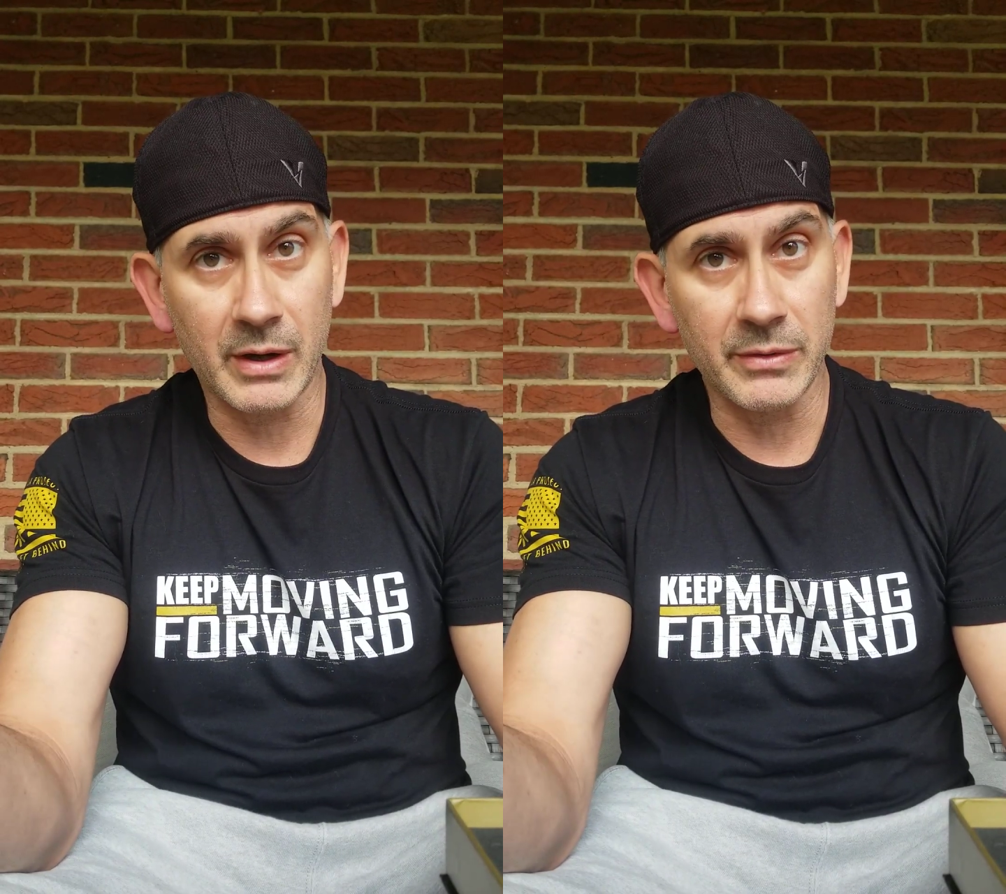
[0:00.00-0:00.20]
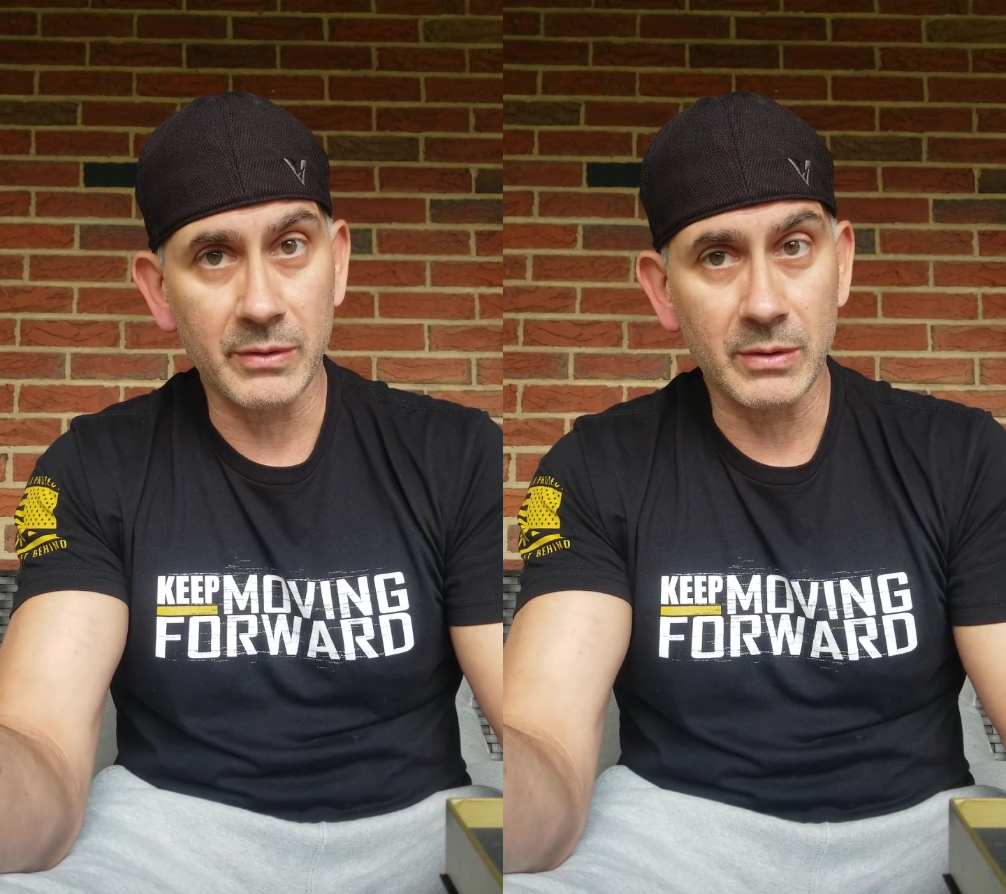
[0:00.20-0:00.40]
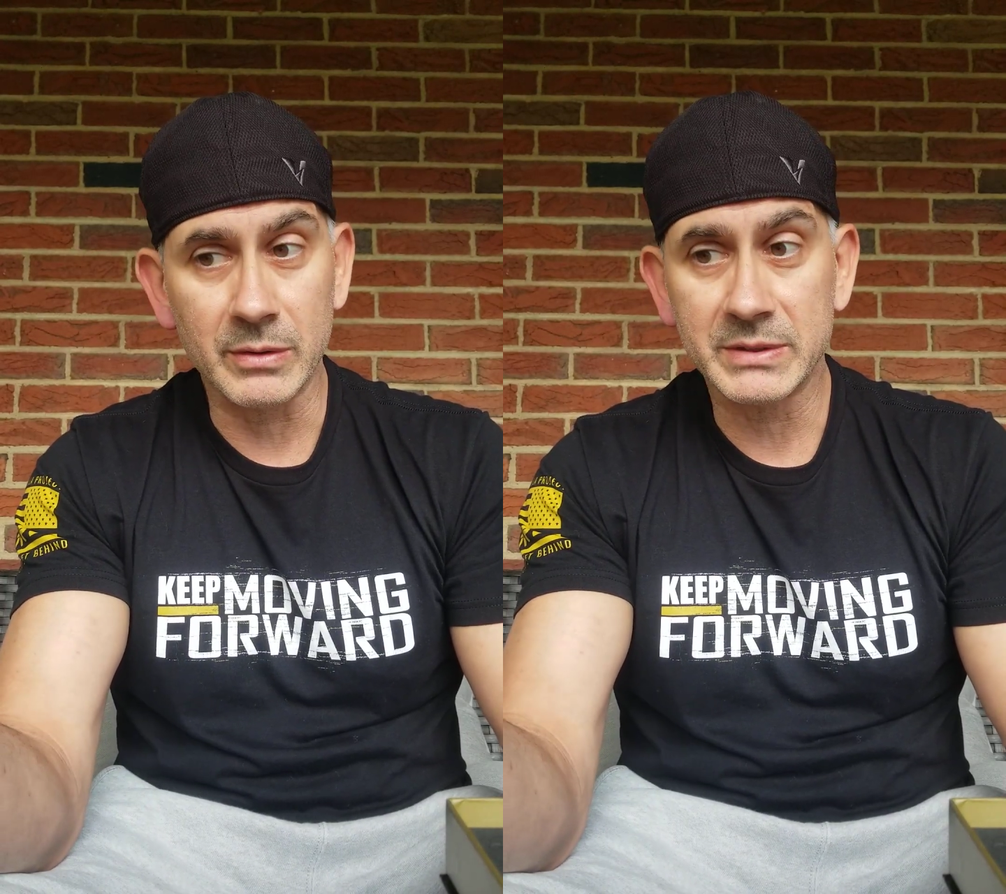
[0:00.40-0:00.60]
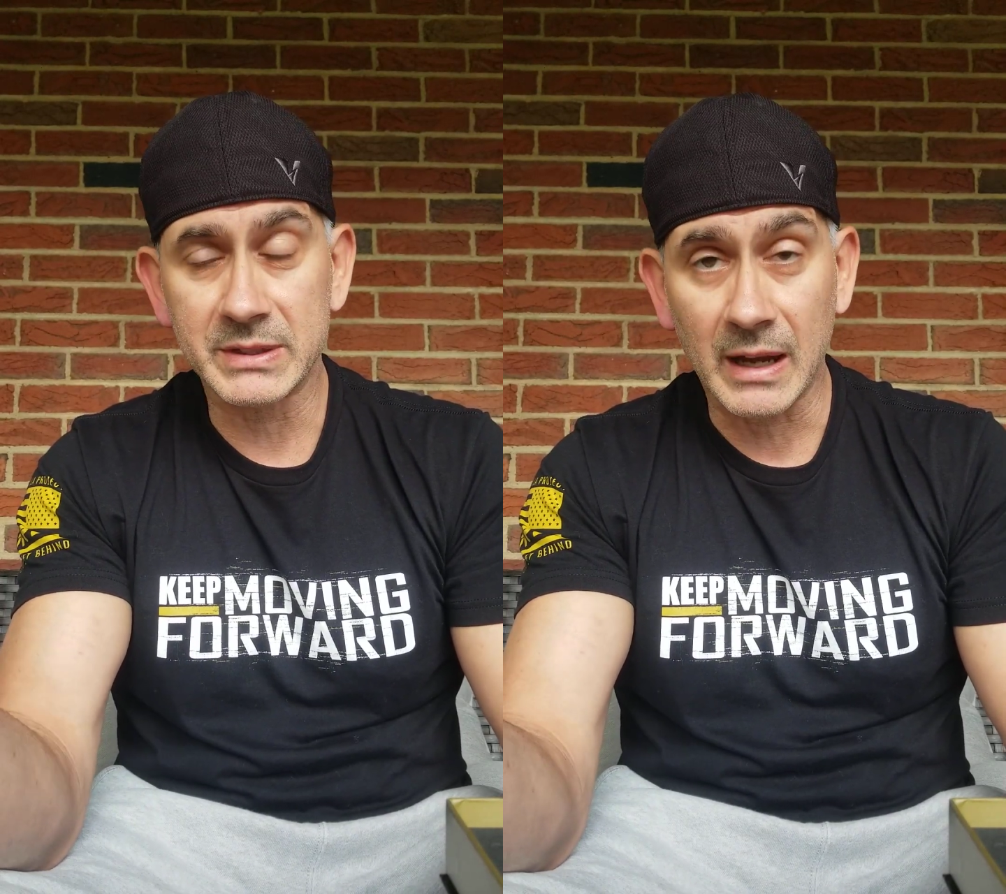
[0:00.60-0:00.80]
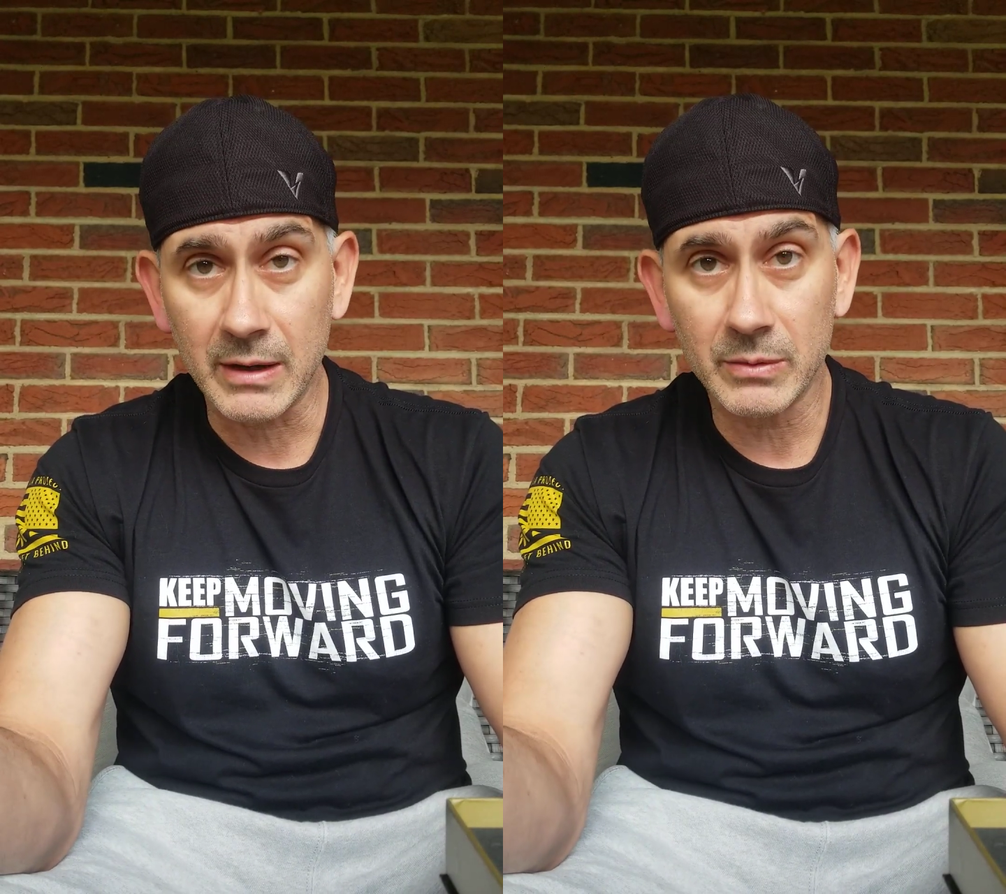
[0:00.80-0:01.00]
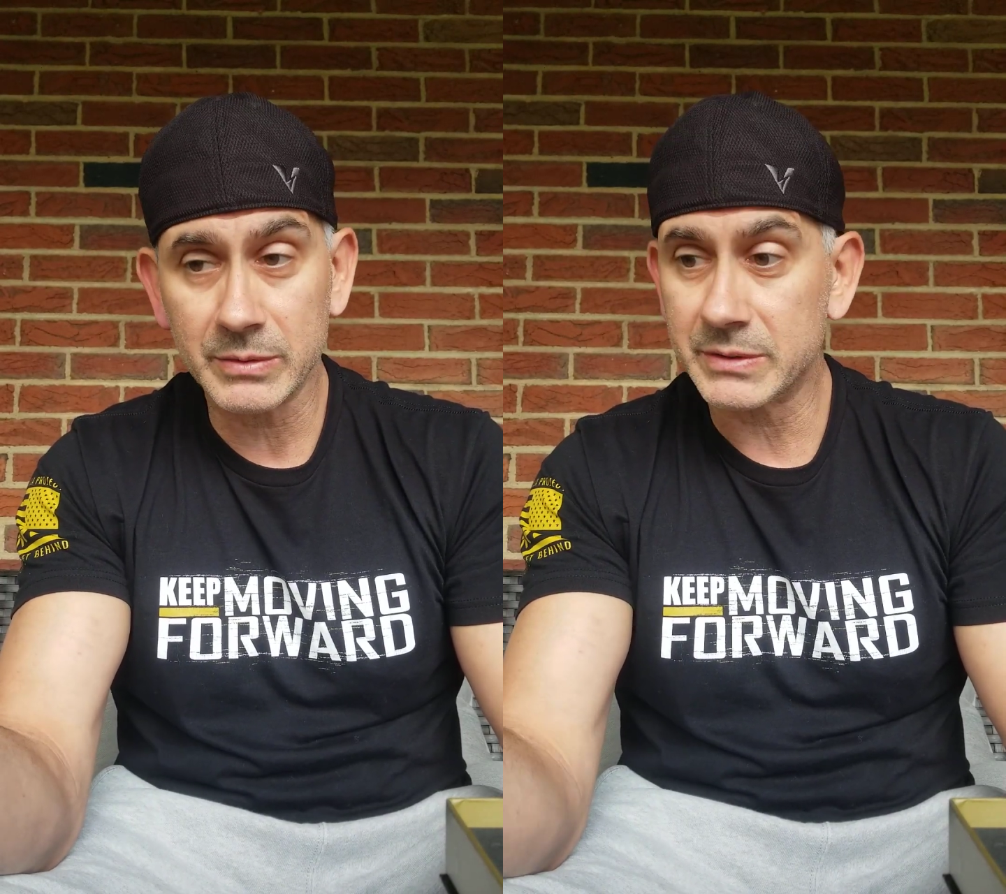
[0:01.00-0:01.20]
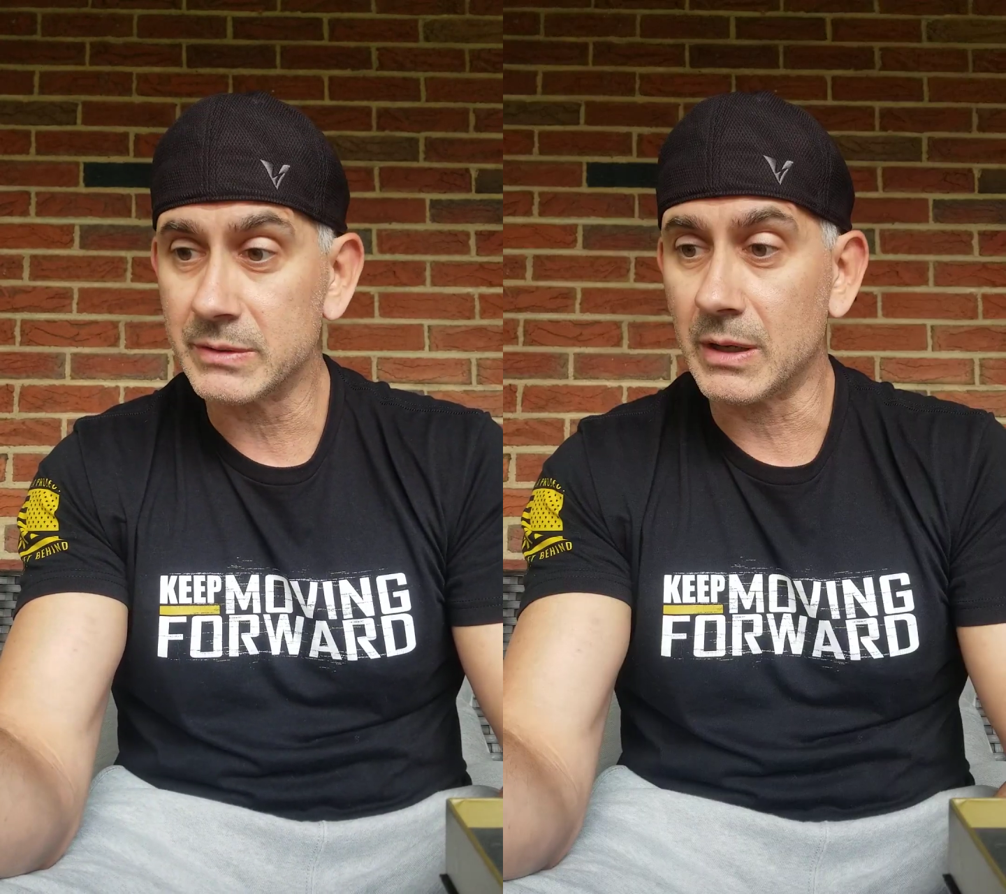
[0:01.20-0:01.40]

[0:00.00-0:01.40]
other styles